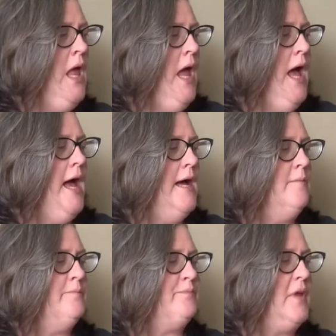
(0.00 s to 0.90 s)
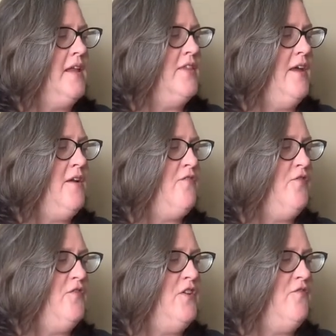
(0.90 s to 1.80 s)
Then at
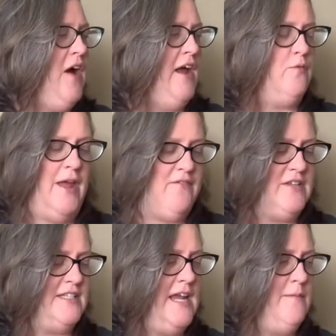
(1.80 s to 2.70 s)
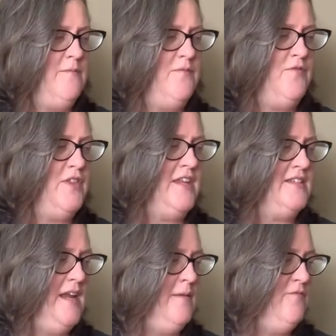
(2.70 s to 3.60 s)
55, we have the same
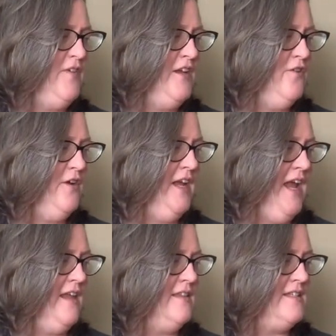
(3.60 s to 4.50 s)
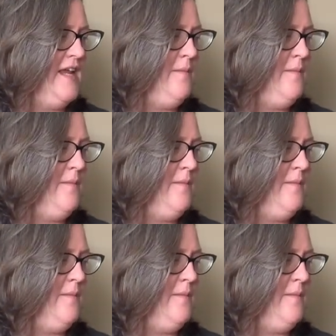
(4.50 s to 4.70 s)
figure again, the same